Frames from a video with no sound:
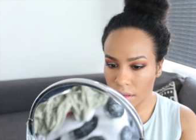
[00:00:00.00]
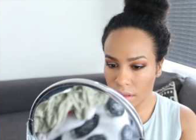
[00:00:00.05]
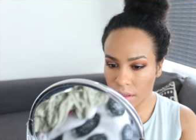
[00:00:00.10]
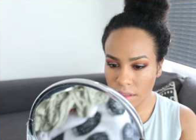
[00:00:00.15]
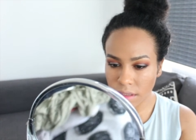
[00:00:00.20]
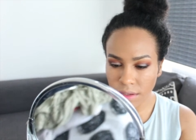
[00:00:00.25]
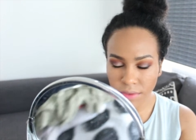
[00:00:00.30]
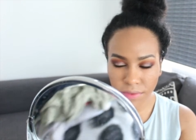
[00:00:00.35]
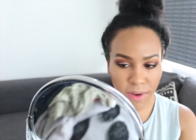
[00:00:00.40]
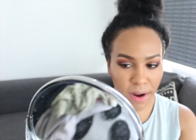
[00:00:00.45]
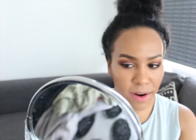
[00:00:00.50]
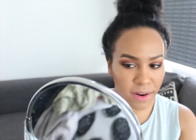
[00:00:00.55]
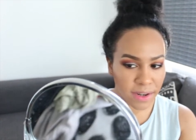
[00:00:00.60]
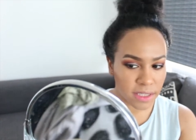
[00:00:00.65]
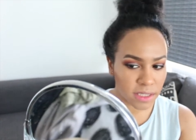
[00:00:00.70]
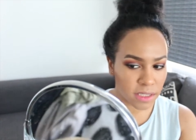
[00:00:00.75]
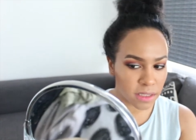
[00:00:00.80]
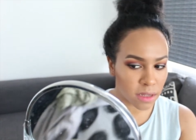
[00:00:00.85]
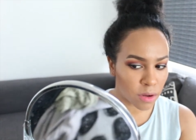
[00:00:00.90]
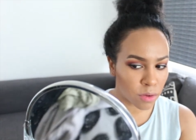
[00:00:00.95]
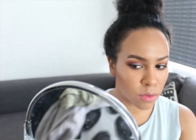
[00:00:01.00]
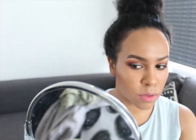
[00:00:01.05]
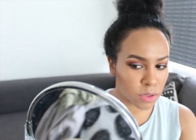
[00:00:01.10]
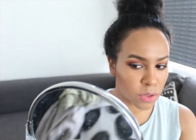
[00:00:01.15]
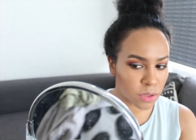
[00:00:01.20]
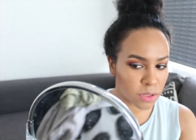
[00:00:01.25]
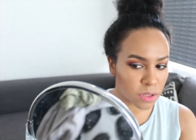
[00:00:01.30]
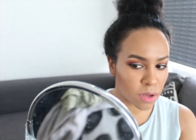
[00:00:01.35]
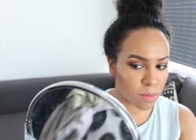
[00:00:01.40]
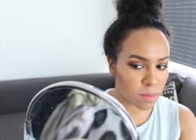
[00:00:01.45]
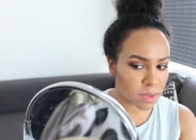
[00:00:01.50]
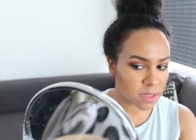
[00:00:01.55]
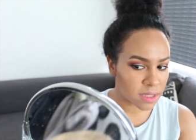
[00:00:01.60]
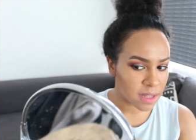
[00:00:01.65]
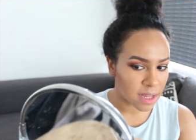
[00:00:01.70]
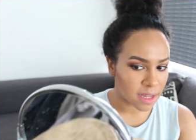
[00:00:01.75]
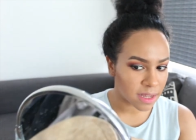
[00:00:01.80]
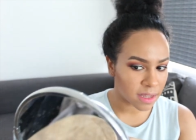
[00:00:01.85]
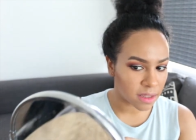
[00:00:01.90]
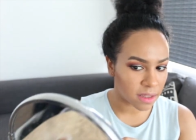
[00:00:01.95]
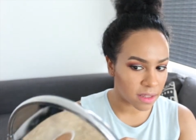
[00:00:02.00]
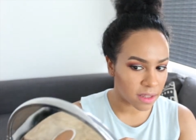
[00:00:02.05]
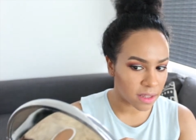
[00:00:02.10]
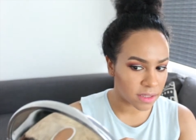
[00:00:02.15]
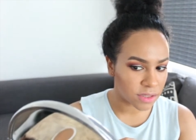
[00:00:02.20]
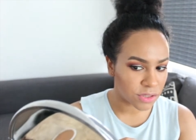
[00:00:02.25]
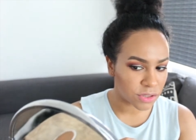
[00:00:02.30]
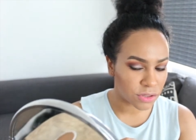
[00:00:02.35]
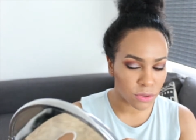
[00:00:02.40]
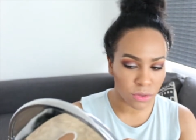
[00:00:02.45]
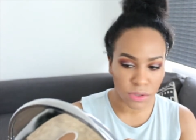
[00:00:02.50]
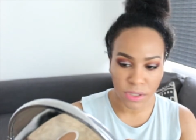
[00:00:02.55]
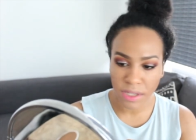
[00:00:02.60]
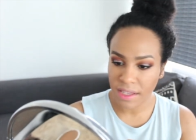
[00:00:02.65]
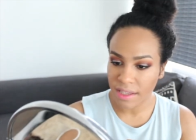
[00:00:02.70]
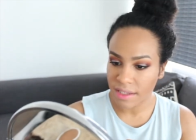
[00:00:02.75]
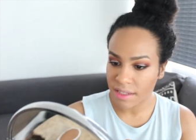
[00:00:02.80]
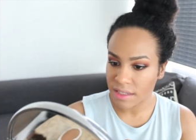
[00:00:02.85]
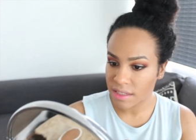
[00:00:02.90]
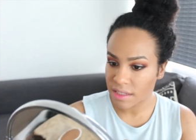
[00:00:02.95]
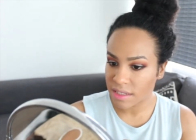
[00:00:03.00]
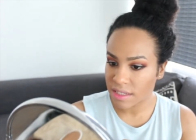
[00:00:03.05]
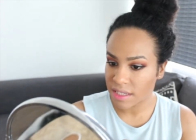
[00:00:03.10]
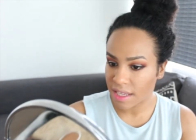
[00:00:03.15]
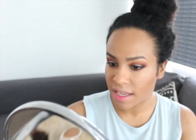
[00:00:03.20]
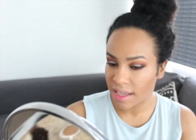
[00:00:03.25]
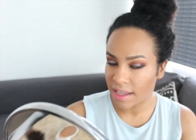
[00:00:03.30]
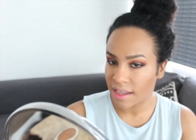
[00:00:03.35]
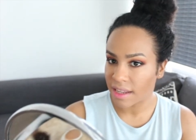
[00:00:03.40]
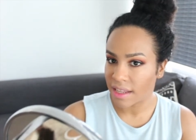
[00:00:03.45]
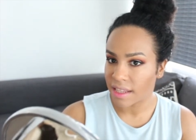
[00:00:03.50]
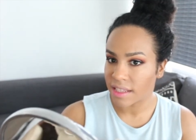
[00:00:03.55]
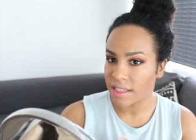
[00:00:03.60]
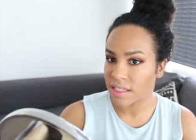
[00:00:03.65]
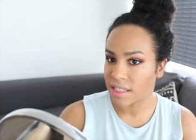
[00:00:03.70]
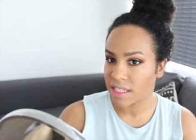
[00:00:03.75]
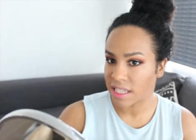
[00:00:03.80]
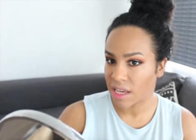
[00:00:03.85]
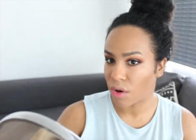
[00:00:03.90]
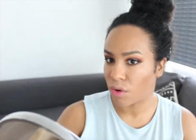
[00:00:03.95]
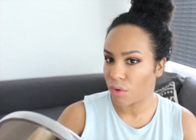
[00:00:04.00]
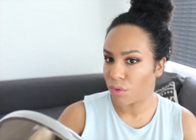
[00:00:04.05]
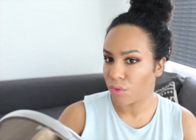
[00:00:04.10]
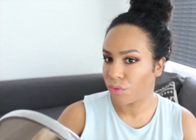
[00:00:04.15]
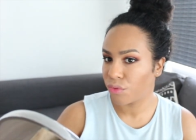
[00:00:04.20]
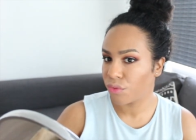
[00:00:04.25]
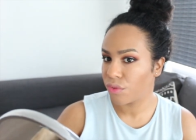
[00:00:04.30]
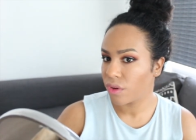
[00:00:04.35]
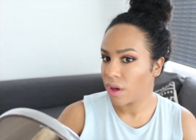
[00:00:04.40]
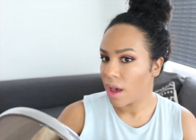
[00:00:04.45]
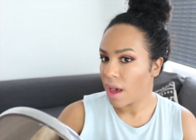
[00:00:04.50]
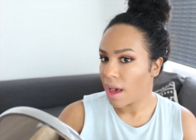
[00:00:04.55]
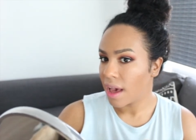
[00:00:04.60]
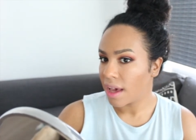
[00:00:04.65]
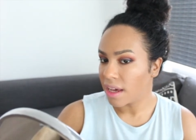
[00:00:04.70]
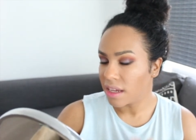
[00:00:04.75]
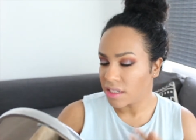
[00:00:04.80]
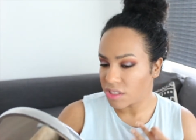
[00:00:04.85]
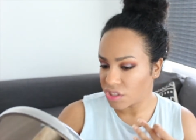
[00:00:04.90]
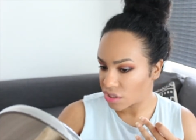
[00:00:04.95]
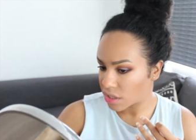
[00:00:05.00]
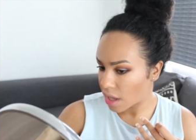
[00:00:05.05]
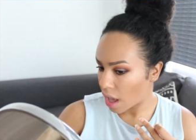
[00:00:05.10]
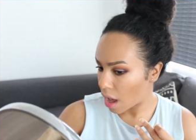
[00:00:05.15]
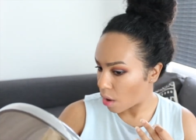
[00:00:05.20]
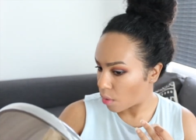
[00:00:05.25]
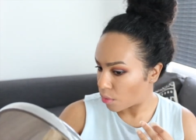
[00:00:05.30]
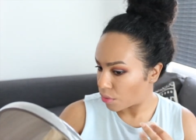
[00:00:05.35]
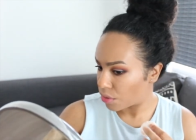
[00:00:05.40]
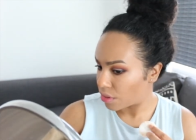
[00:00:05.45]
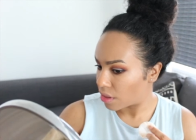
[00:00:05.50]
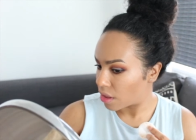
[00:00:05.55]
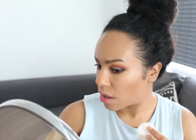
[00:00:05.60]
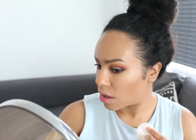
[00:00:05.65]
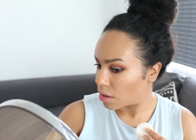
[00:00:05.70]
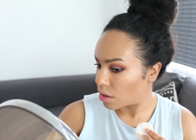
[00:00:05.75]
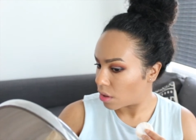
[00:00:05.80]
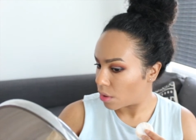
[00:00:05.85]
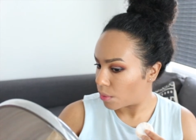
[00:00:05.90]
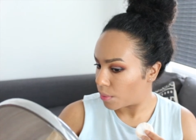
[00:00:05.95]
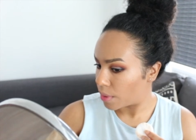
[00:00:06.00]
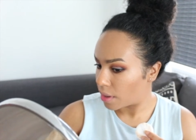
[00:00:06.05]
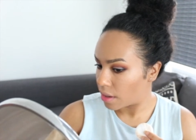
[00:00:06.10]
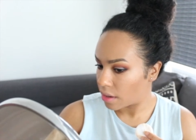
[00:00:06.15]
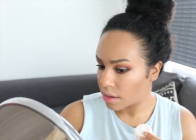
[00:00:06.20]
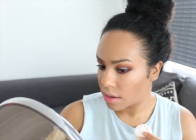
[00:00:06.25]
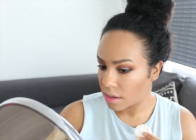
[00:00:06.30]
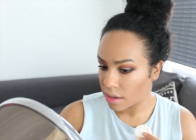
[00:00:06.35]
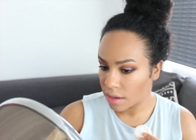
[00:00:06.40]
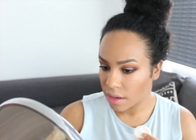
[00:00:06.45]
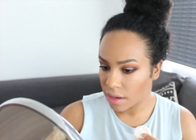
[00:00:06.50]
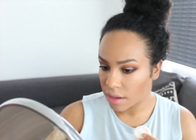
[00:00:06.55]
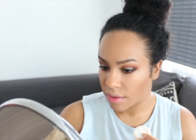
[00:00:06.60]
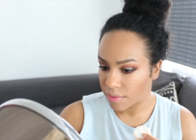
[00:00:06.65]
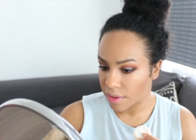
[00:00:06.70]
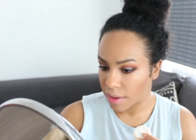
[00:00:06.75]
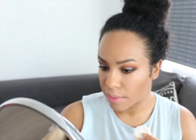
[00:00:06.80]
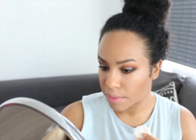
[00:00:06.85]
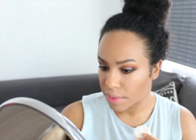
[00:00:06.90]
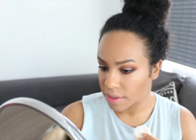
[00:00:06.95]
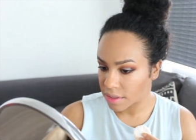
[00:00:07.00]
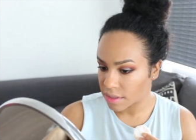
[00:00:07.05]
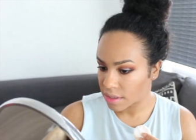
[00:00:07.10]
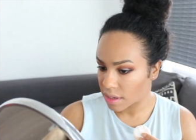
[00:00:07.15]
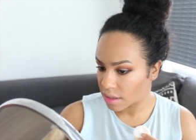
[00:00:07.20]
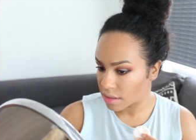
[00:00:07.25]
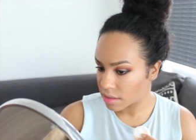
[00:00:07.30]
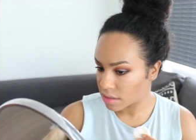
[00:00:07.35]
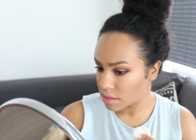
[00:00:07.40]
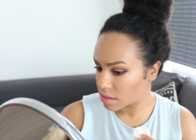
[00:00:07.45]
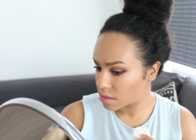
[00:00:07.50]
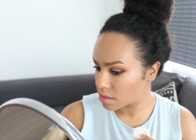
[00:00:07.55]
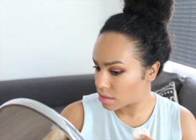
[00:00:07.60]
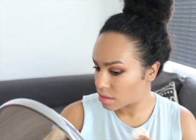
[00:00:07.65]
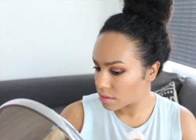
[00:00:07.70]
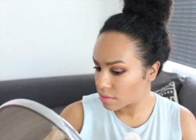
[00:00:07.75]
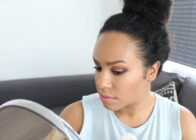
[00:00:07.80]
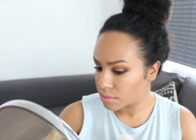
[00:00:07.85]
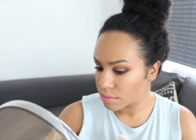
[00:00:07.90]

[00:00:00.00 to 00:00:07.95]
It's very subtle, so it's almost like it just looks like your skin itself is just healthy and glowing, if that makes sense.